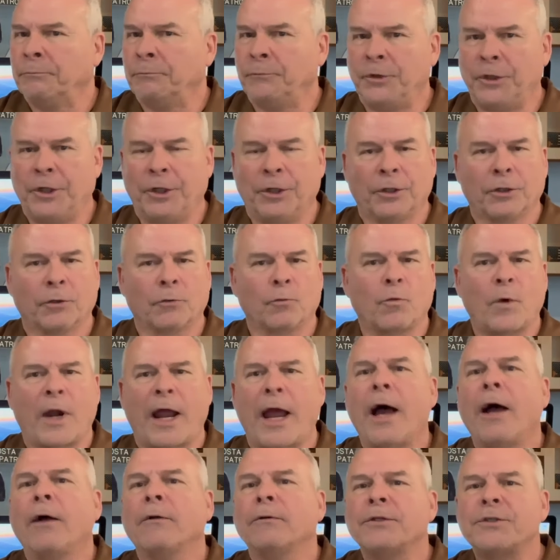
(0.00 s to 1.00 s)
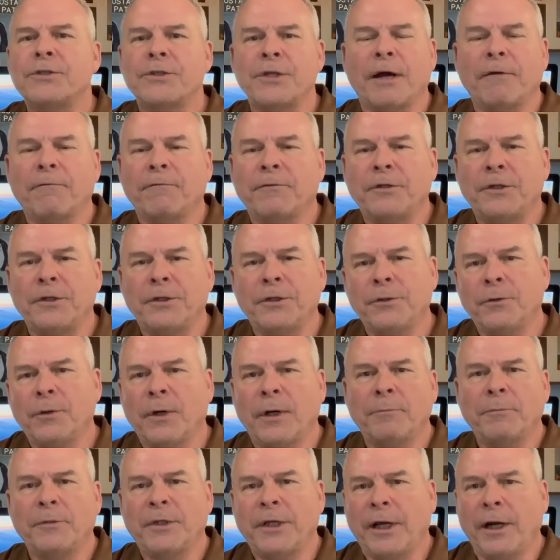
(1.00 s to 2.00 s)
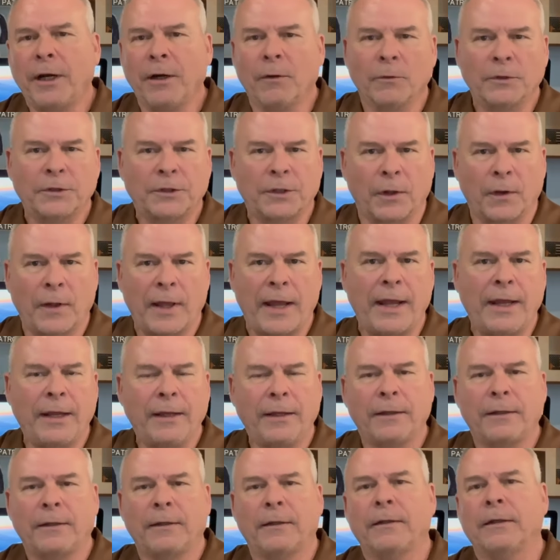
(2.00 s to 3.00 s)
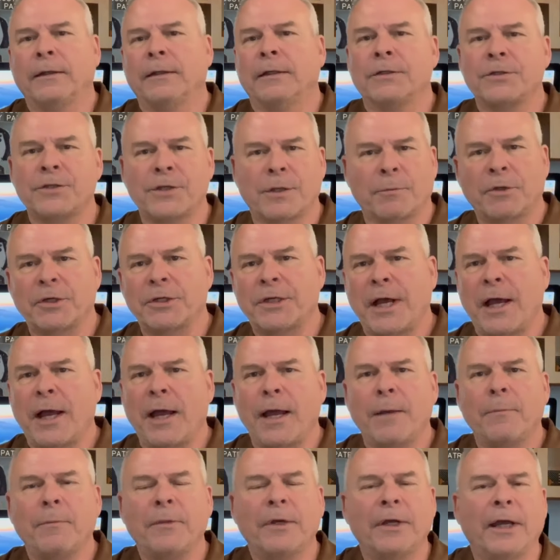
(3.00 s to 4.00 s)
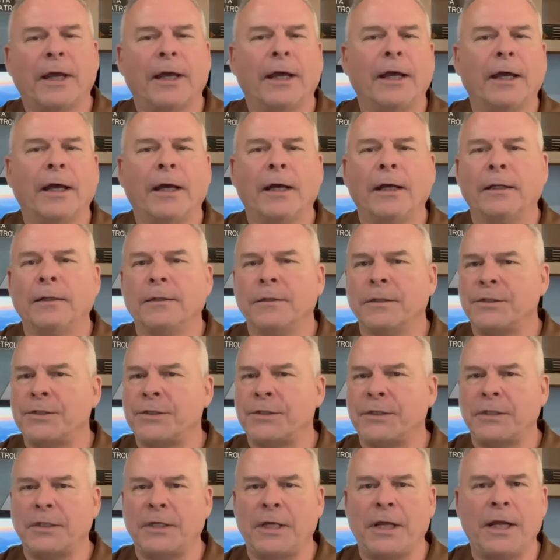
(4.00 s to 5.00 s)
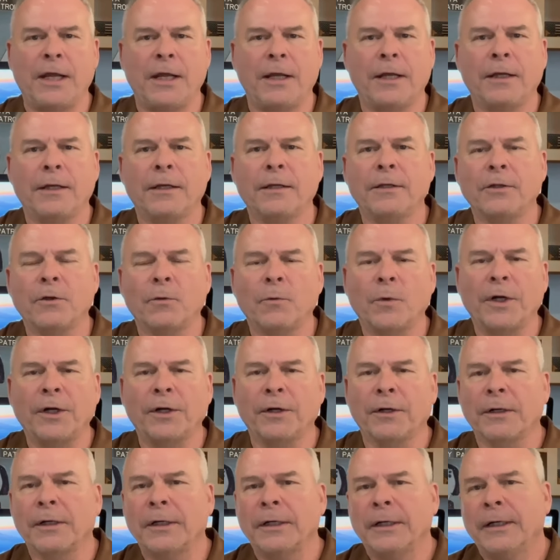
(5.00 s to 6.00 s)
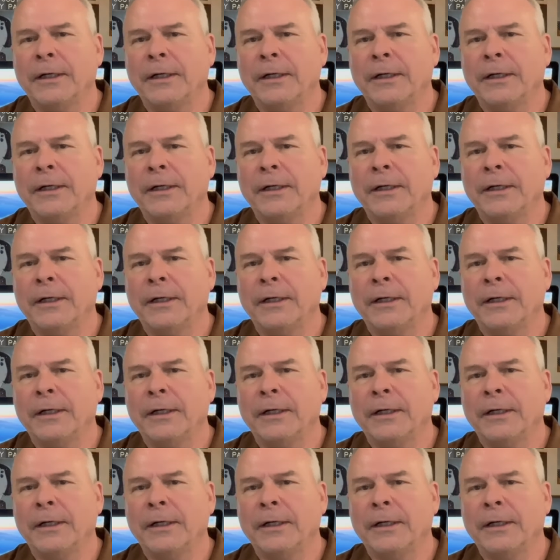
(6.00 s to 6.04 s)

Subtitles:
year-round stuff to do up there with the lake, summertime, and skiing in the winter.